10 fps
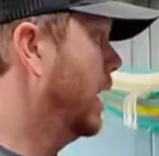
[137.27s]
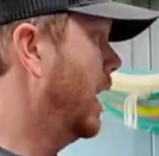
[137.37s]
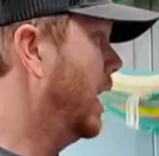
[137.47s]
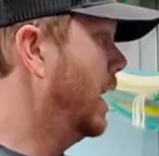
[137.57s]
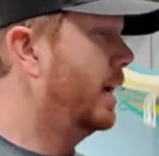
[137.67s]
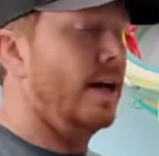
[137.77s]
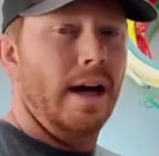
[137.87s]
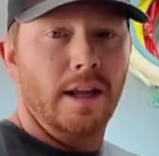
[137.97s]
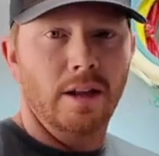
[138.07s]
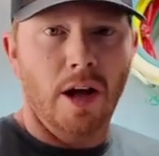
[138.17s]

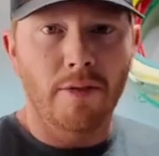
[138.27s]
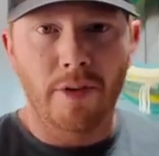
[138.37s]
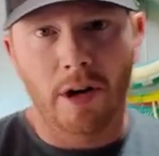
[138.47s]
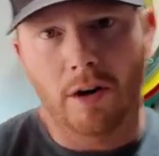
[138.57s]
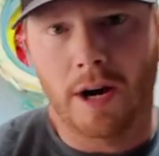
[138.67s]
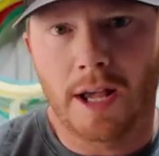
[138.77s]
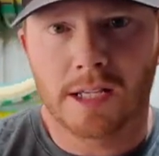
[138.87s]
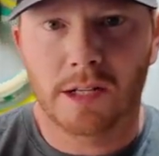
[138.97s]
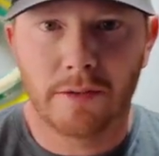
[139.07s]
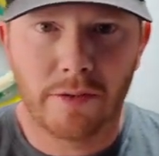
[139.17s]
I love NRS,
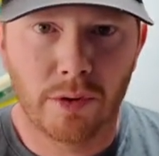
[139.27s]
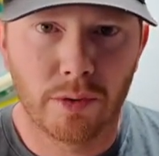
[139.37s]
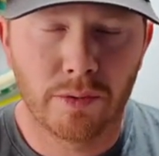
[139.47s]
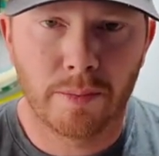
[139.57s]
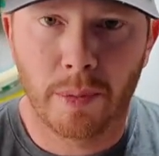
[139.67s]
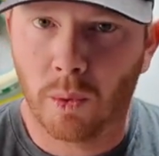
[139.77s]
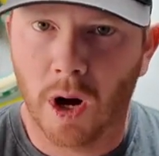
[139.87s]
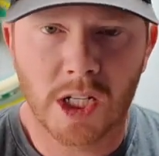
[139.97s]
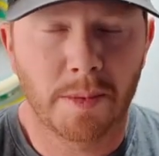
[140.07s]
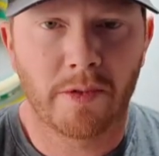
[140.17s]
and if you've been
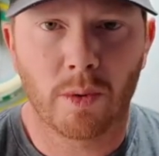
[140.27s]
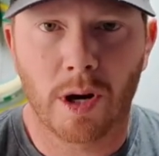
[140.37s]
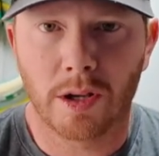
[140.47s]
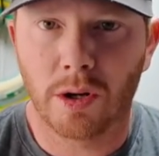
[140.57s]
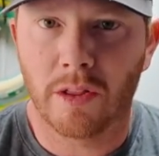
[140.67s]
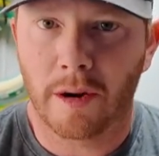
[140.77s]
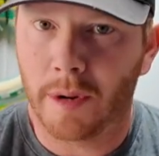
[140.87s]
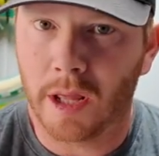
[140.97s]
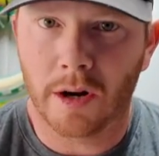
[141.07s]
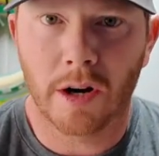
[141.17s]
watching me for a while, you know that I'm an
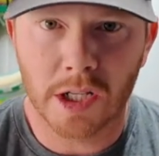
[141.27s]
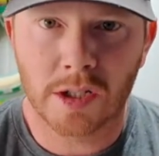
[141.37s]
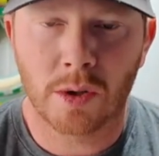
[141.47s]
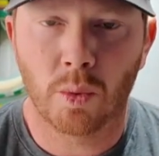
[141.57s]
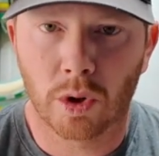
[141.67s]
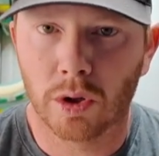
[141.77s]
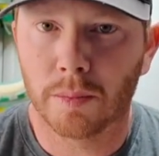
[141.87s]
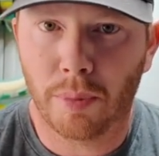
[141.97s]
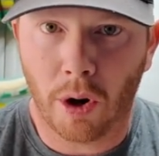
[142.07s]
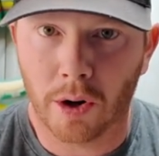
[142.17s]
NRS
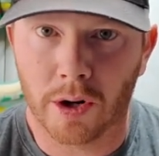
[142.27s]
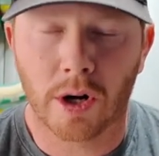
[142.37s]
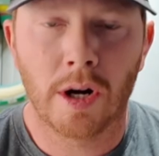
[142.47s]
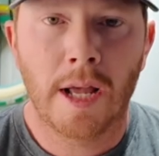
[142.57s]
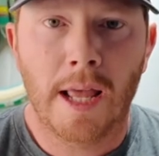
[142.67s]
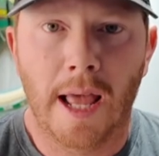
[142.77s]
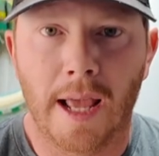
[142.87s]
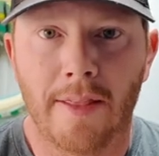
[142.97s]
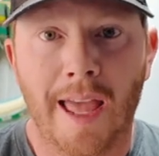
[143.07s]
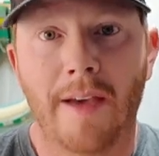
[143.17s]
World partner,
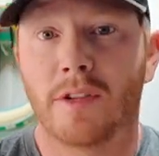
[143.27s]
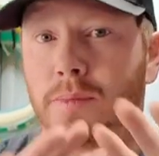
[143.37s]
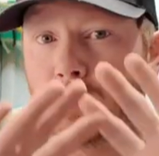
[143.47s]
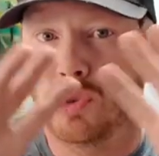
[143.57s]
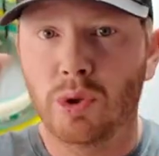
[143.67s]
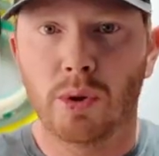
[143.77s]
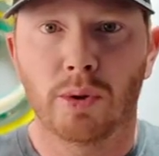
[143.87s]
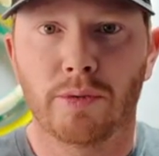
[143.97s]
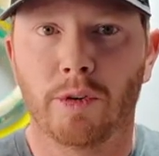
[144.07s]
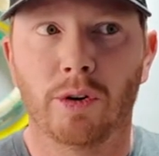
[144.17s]
and they have this
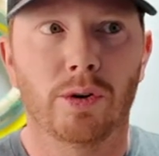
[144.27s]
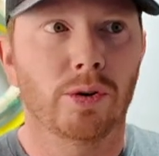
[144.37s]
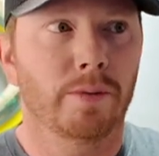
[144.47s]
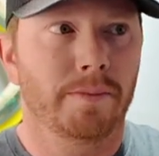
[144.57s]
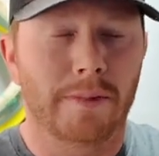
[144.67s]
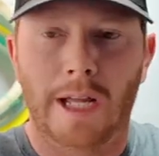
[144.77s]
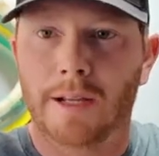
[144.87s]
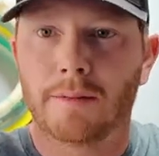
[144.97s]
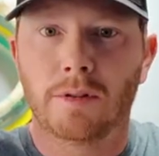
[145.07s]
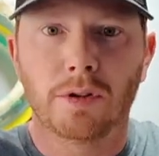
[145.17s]
beautiful, like,
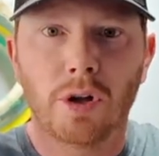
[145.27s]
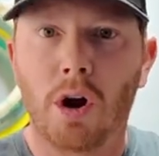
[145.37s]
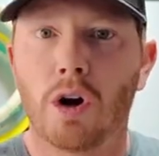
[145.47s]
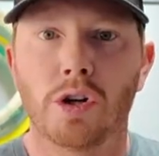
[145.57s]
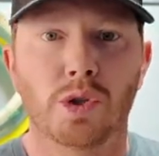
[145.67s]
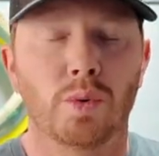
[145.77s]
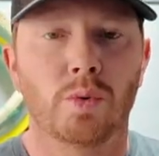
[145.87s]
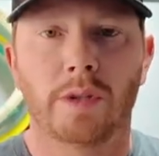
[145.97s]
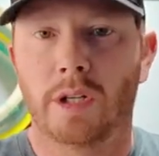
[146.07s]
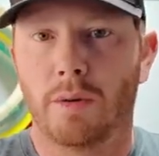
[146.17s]
large,
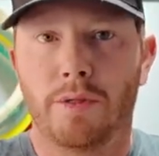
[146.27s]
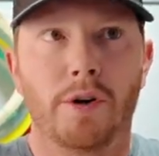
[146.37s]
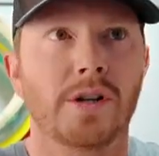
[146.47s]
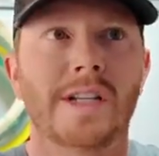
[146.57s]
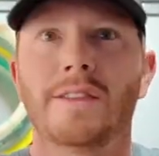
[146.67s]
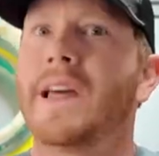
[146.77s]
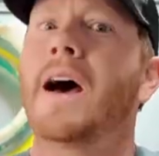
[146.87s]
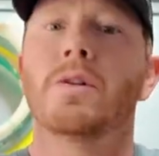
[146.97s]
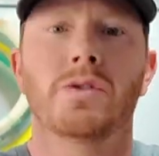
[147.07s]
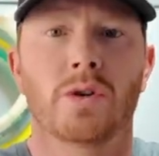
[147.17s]

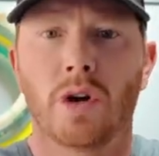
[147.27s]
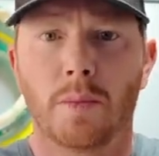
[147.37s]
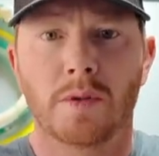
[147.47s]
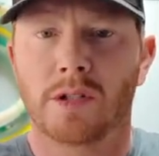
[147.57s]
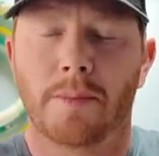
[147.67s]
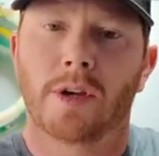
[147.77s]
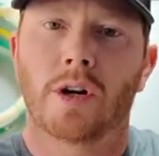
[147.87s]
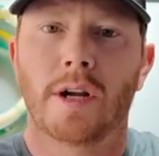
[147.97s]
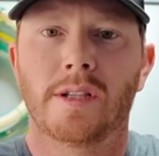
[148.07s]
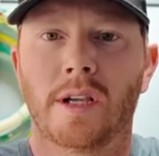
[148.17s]
13,000 ropes or something
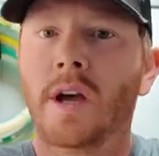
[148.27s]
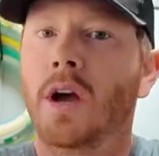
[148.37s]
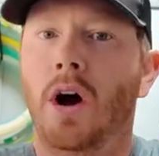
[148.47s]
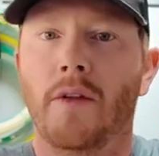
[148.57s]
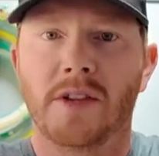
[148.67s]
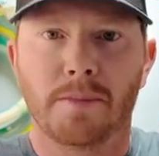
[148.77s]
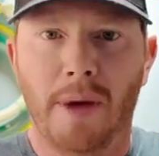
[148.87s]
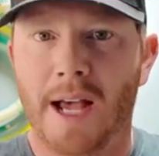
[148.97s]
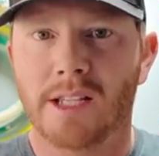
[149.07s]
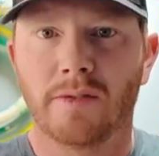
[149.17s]
crazy on this
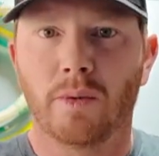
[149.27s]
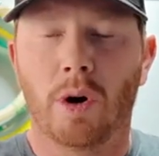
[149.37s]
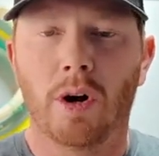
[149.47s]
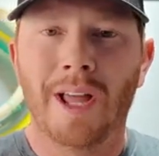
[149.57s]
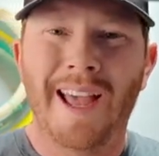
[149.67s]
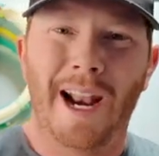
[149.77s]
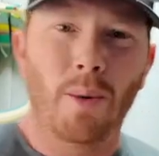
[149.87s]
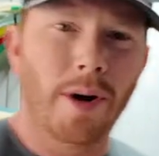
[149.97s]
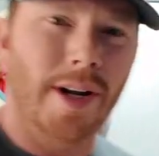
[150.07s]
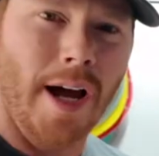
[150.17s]
massive wall, and I
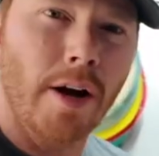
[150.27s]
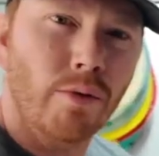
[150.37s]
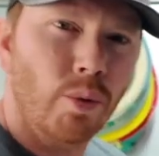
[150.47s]
wanted to kind of